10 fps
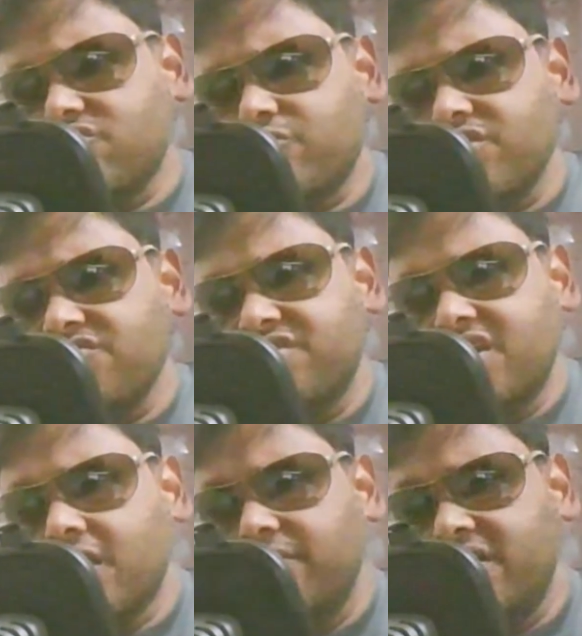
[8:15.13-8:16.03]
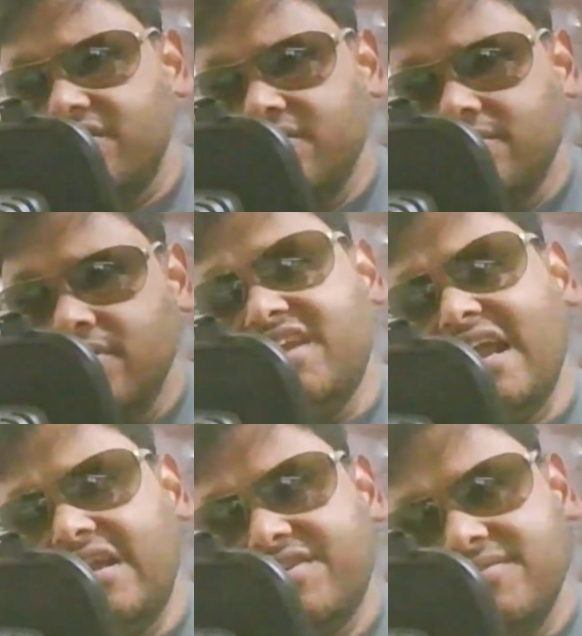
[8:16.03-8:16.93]
of Jurisprudence Determined, he
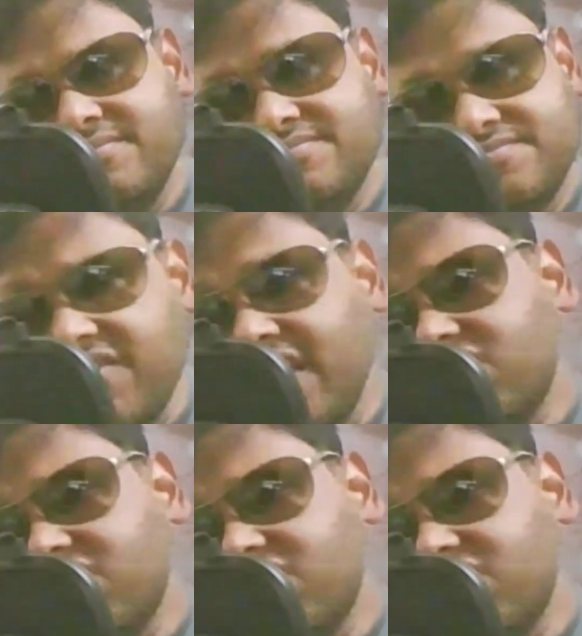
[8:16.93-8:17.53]
dealt with